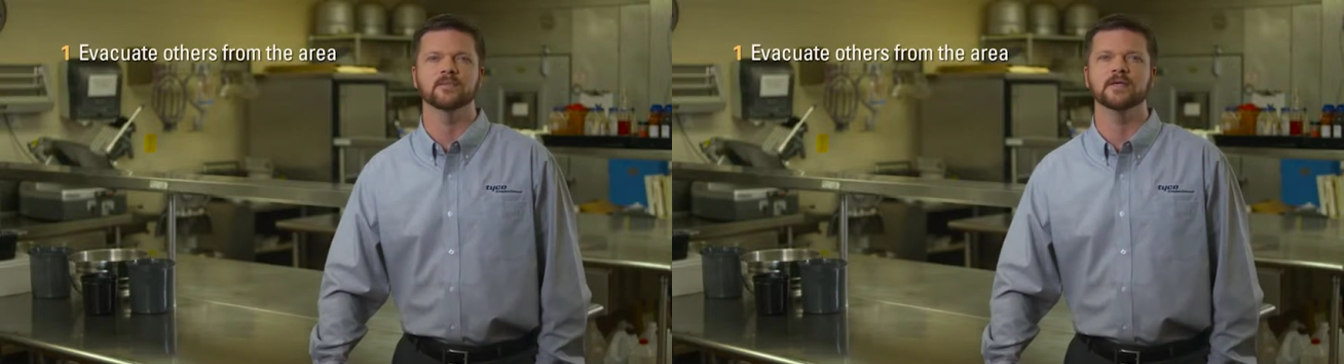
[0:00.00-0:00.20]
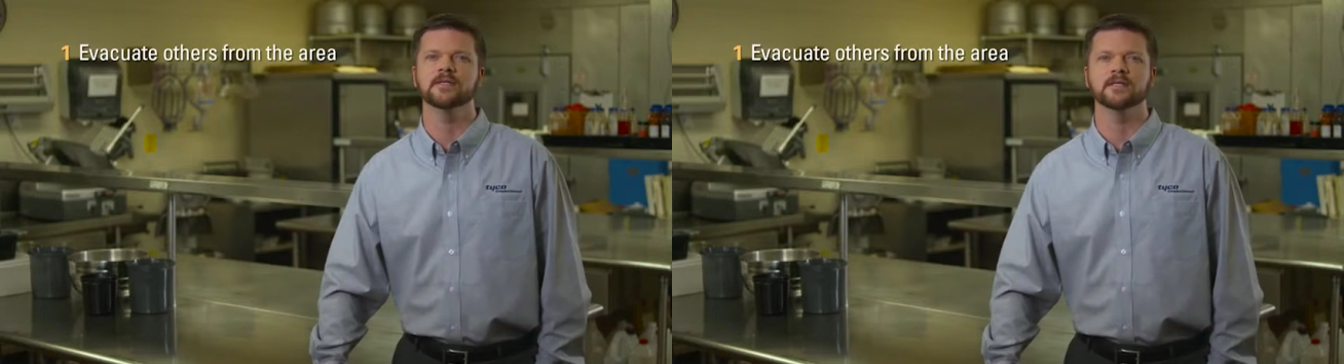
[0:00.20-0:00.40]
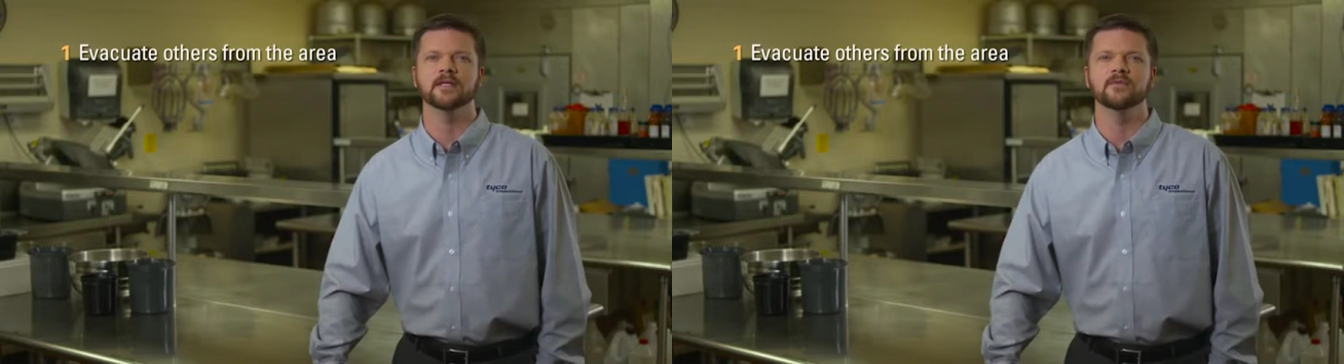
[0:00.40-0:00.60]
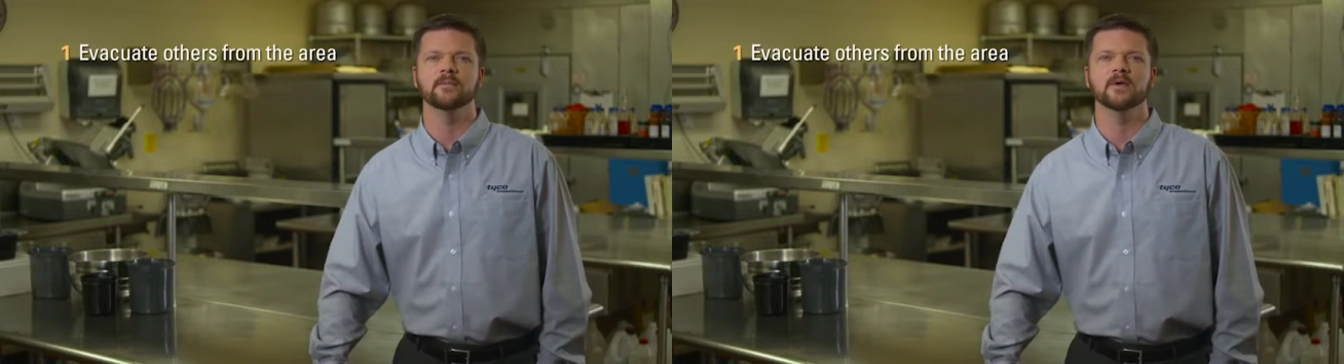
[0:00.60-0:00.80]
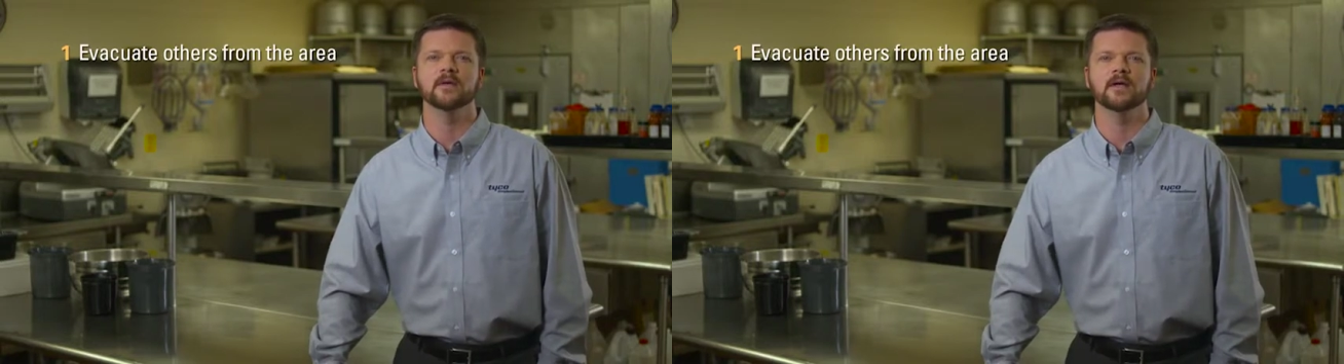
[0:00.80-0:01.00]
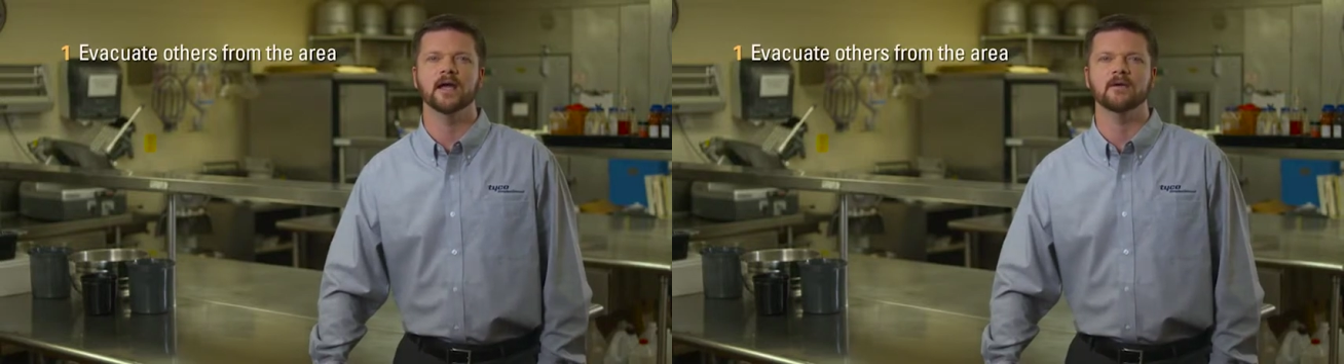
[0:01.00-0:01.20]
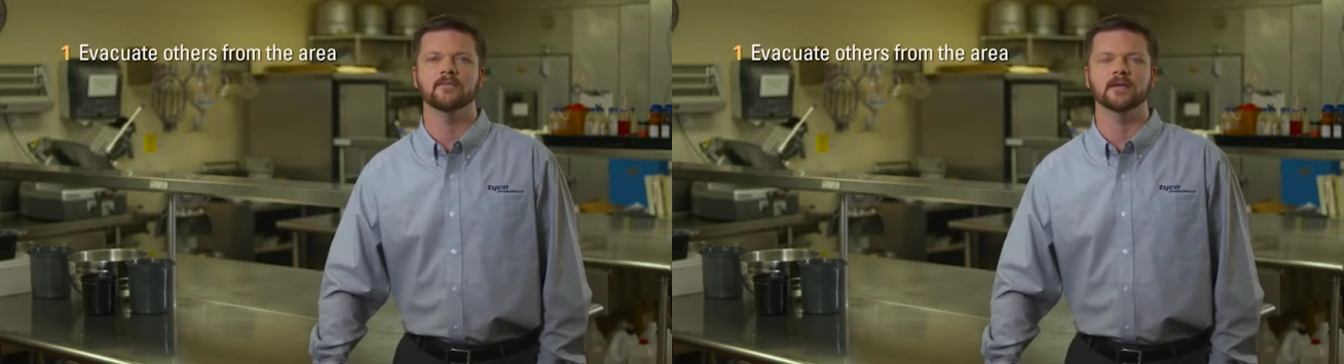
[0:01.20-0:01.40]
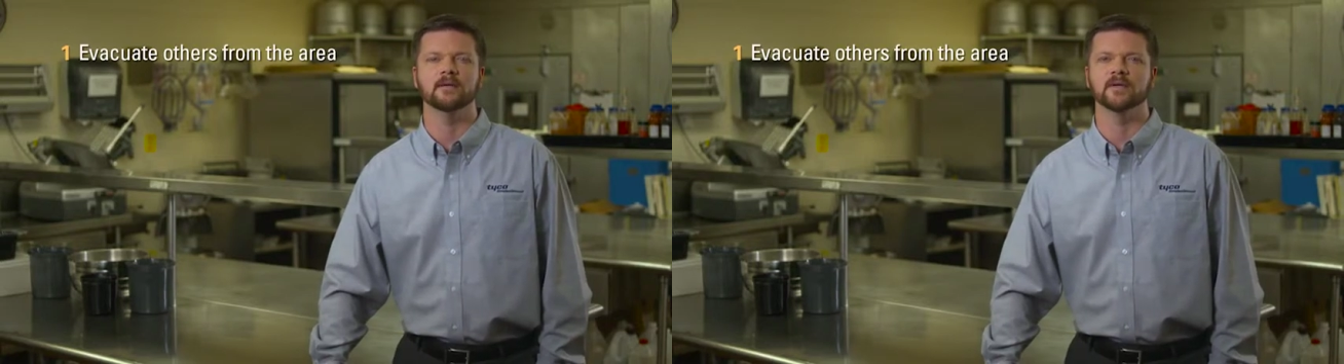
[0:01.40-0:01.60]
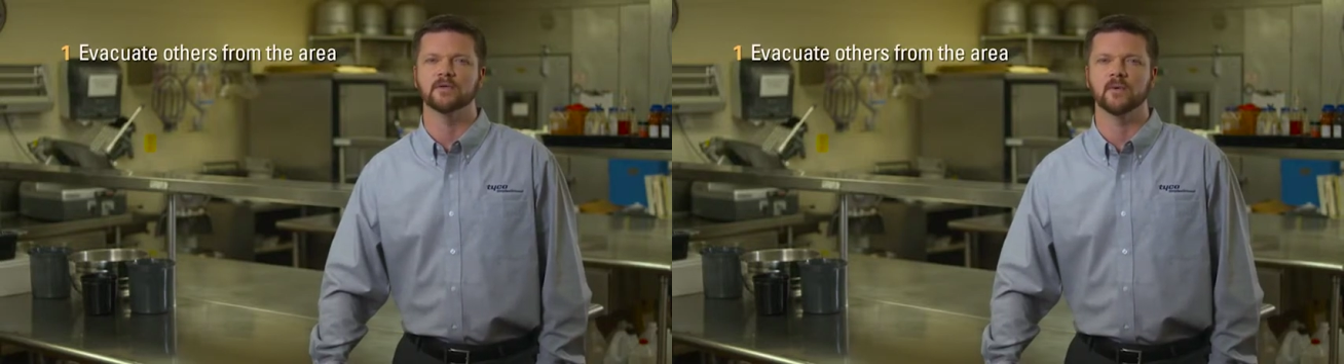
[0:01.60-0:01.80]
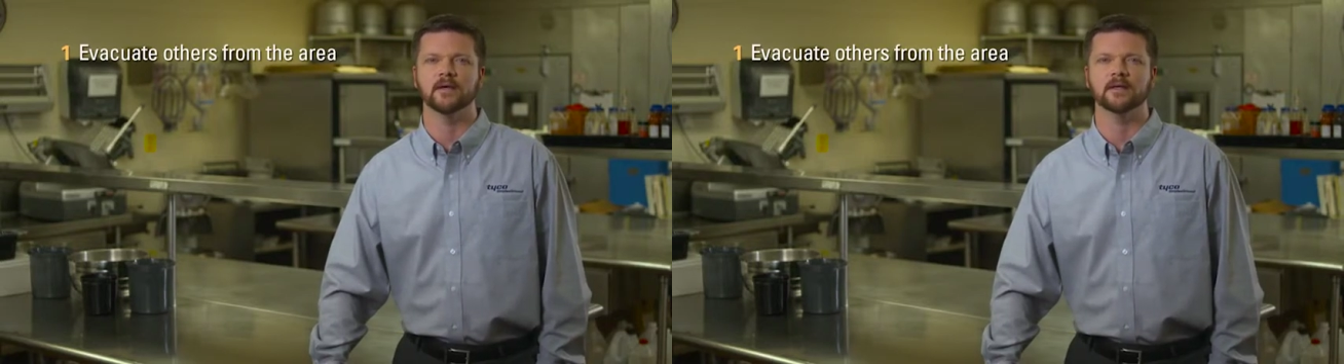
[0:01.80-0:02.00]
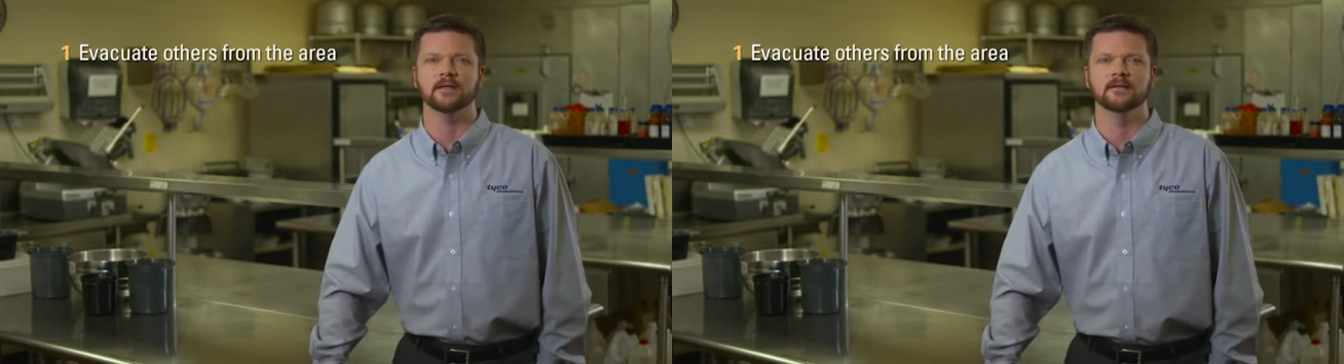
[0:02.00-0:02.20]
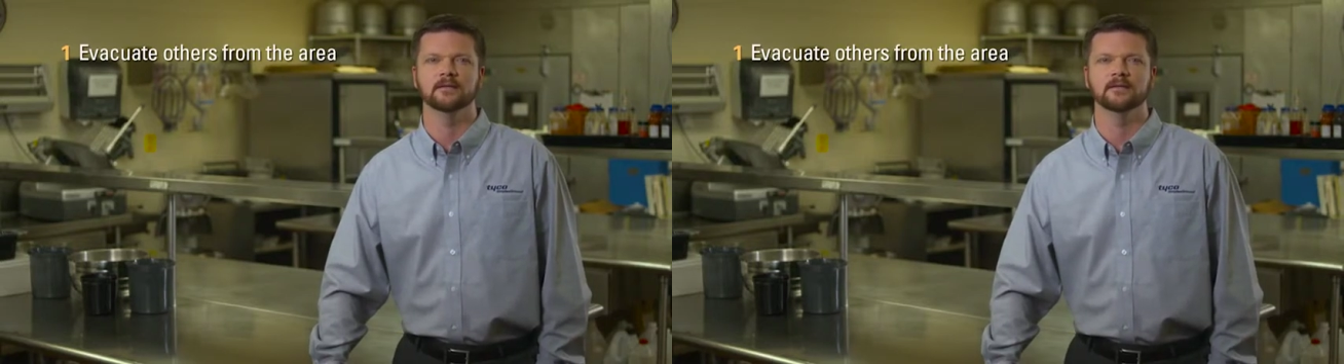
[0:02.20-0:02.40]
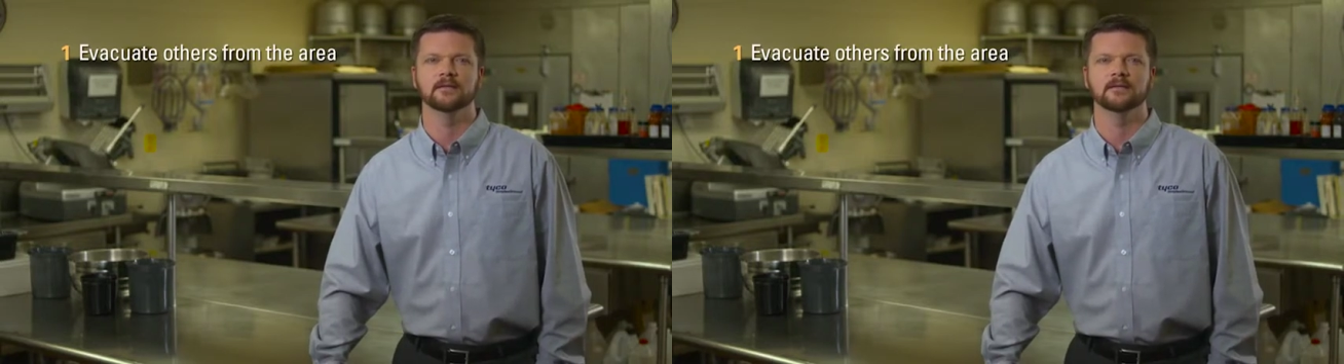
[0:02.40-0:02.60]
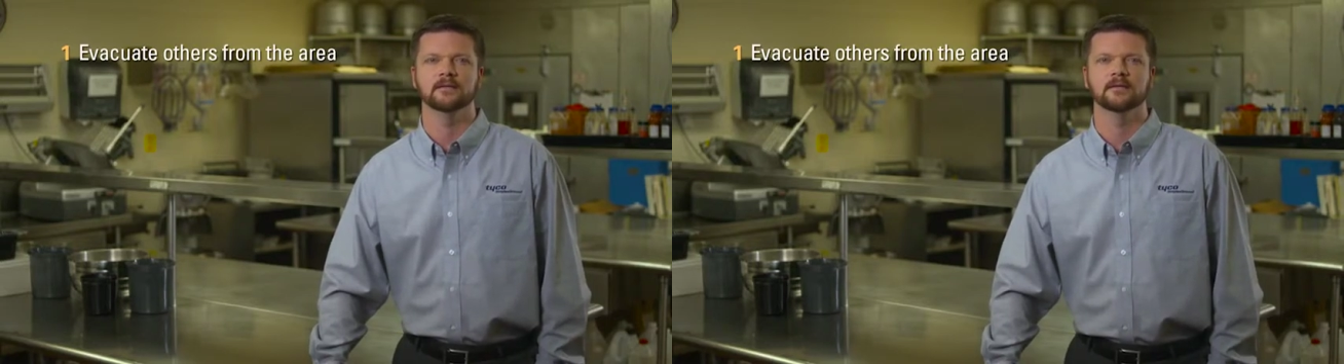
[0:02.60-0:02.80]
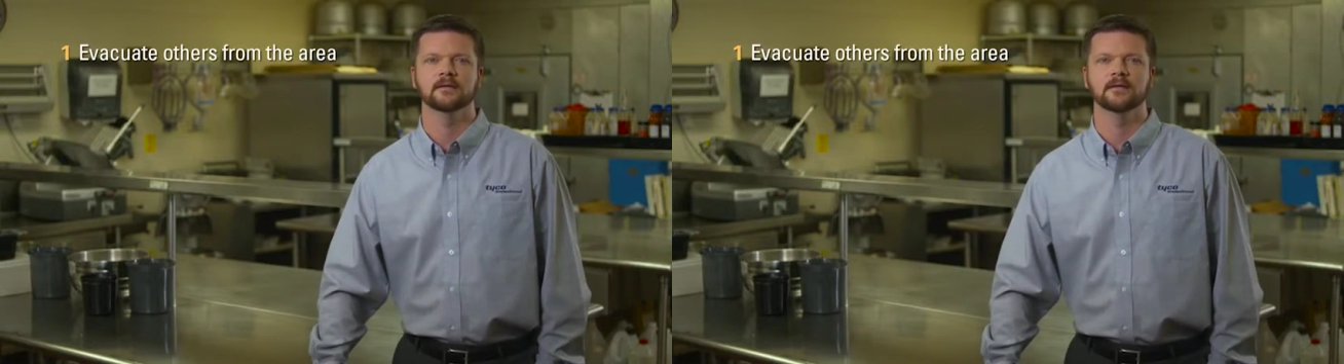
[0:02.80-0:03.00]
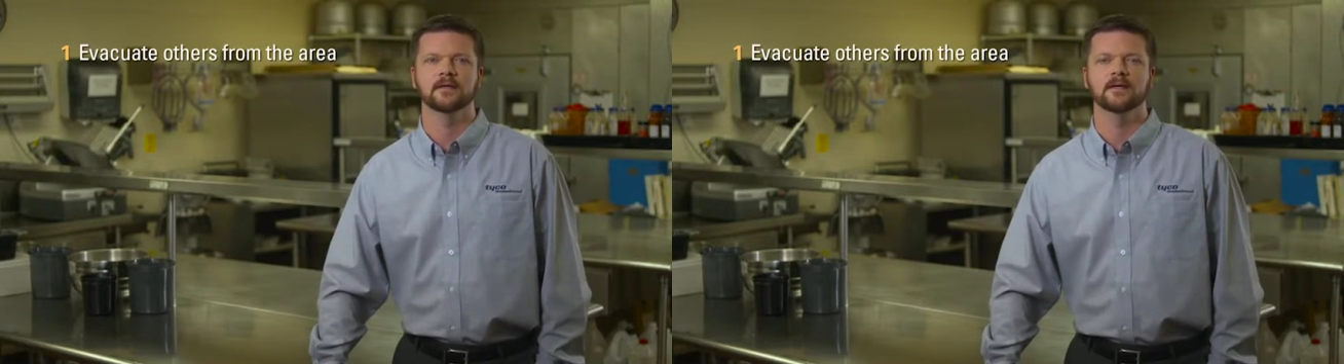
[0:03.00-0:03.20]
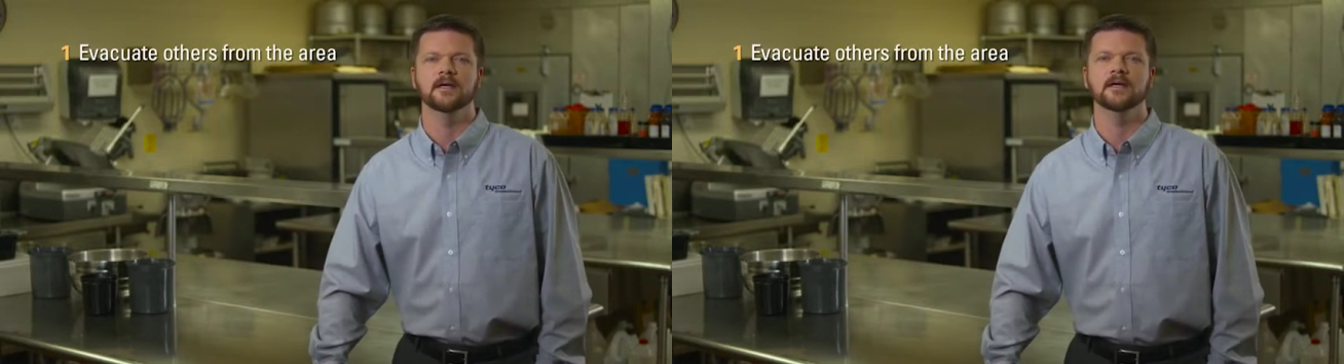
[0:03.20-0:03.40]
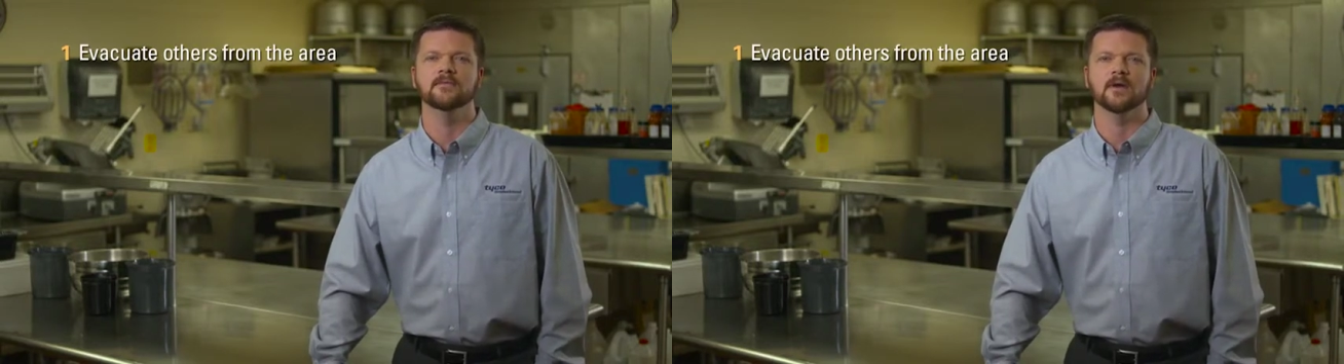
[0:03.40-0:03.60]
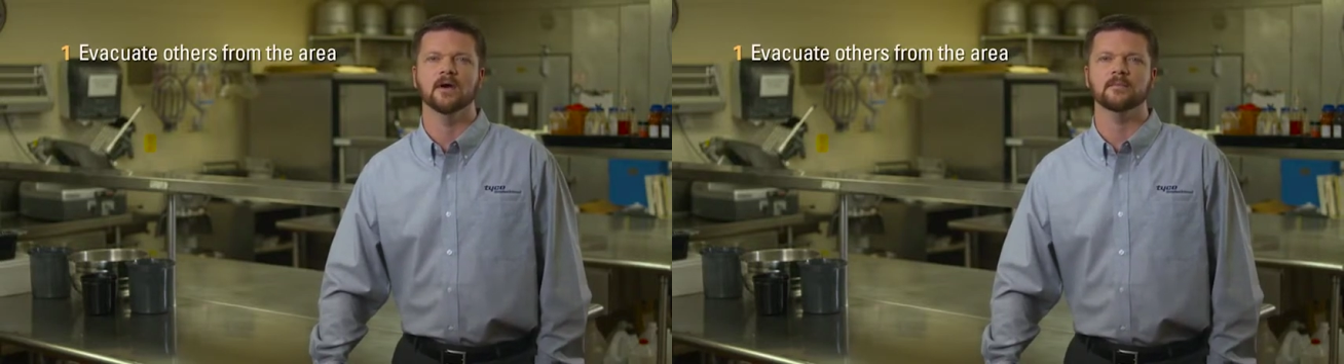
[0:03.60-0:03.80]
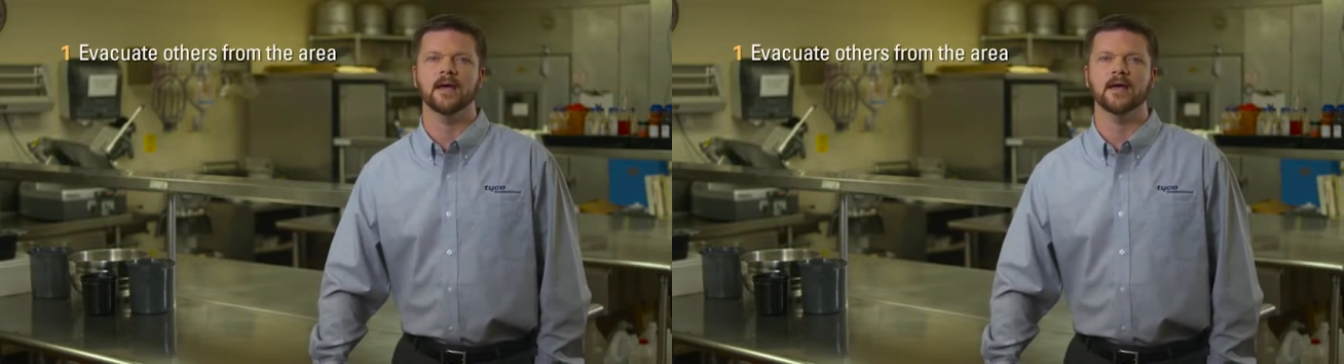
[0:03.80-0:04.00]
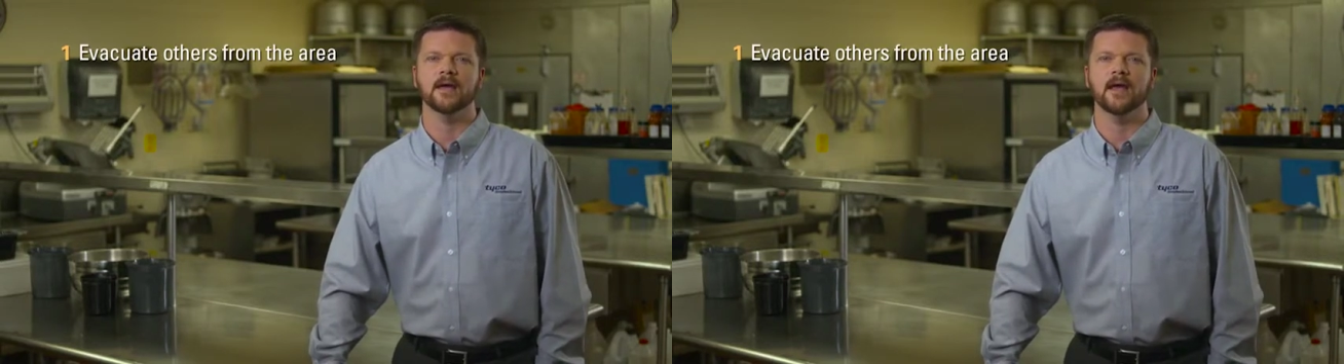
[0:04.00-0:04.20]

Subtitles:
Please leave the building carefully but quickly." If the automatic